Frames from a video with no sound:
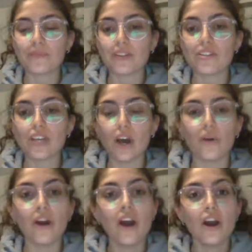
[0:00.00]

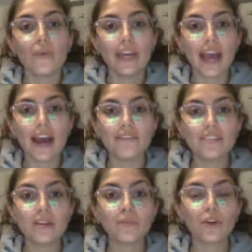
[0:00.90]
So we have
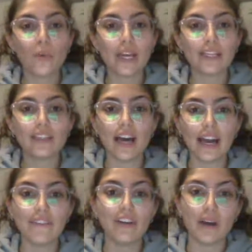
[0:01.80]
some quick
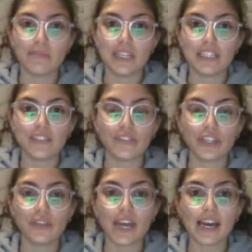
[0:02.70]
live updates for
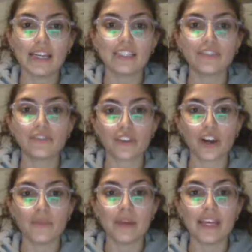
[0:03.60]
you guys
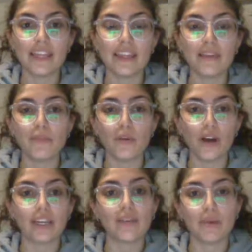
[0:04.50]
from the
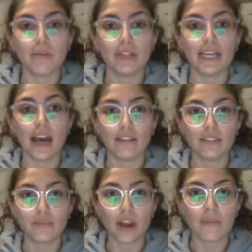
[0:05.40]
Milwaukee Public Health
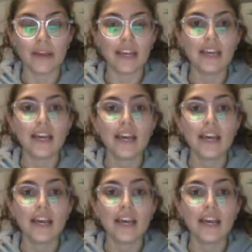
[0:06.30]
Department.